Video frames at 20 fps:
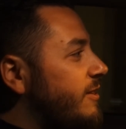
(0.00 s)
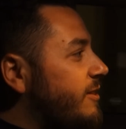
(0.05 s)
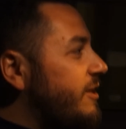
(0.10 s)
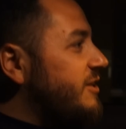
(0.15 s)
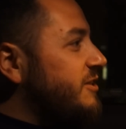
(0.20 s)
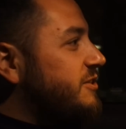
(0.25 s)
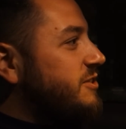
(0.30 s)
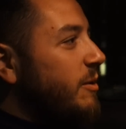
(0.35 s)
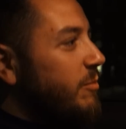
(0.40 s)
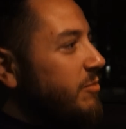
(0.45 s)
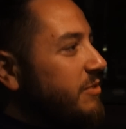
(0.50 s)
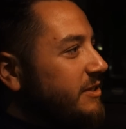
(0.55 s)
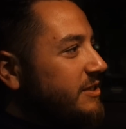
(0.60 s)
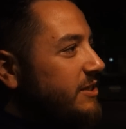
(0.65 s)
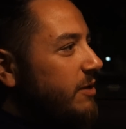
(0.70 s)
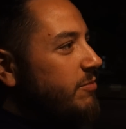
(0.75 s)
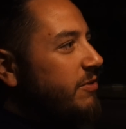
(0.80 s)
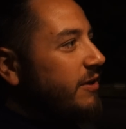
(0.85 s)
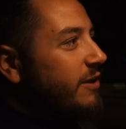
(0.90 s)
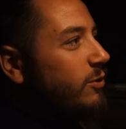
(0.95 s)
then something,
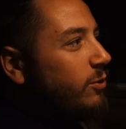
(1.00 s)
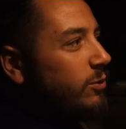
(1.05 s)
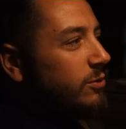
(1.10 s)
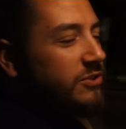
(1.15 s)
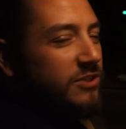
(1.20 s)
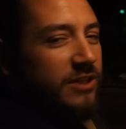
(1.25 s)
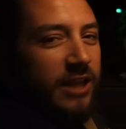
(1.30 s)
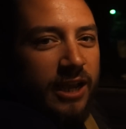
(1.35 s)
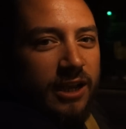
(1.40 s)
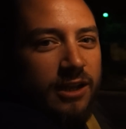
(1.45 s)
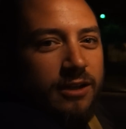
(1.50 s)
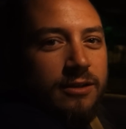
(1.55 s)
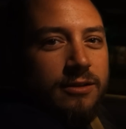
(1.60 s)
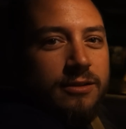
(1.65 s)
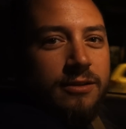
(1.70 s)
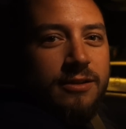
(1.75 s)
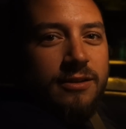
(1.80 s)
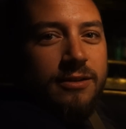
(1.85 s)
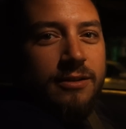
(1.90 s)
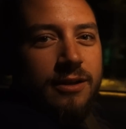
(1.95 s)
something, or Sting.
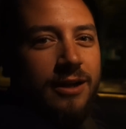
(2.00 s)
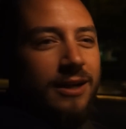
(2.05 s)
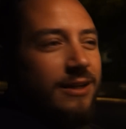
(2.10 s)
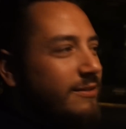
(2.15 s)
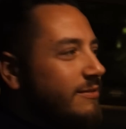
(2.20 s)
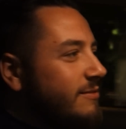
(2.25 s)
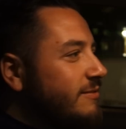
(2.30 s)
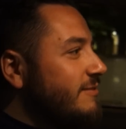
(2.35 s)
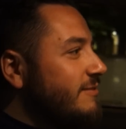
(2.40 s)
I.